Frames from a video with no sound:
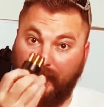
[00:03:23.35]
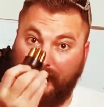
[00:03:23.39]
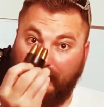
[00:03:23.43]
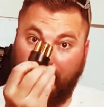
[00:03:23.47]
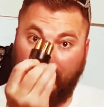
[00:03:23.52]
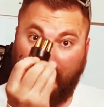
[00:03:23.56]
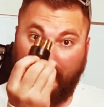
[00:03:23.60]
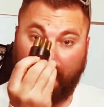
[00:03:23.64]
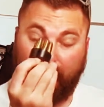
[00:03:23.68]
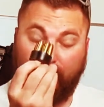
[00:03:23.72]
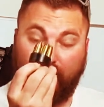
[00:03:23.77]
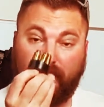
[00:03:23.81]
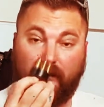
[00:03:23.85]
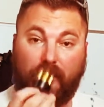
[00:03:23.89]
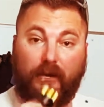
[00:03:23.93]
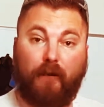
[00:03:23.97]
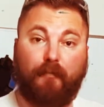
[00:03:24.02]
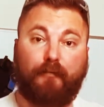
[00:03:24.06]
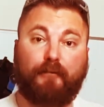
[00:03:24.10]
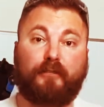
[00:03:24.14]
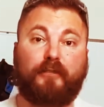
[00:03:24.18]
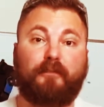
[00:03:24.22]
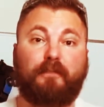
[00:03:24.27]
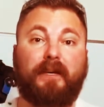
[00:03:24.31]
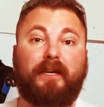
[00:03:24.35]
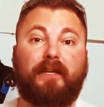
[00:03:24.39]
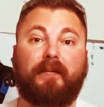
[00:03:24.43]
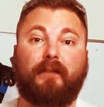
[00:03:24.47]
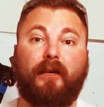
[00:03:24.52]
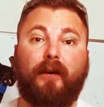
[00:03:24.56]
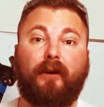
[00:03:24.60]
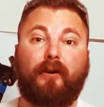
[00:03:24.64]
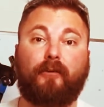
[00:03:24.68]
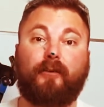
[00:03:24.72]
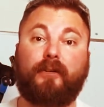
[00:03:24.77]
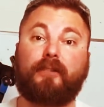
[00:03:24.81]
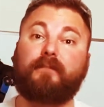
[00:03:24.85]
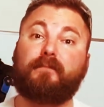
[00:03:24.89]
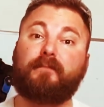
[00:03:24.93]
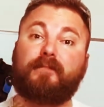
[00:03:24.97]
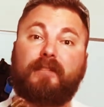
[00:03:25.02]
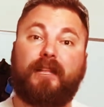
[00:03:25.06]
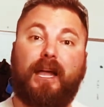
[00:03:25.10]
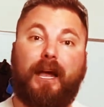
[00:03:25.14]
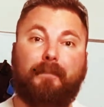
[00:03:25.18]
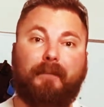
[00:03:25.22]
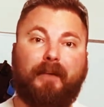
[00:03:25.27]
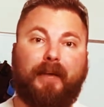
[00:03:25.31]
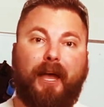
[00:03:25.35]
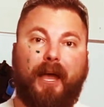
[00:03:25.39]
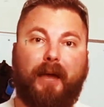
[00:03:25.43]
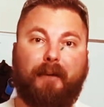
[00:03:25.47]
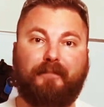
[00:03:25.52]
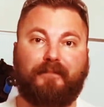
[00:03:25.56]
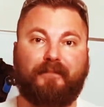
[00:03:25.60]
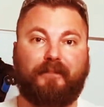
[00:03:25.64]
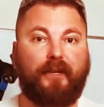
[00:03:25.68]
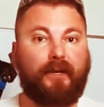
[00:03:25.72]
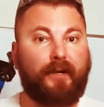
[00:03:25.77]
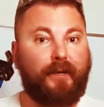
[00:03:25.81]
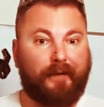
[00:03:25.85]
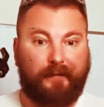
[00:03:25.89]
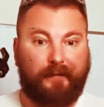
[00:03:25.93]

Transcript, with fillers: Get yourself a speed loader with some snap caps.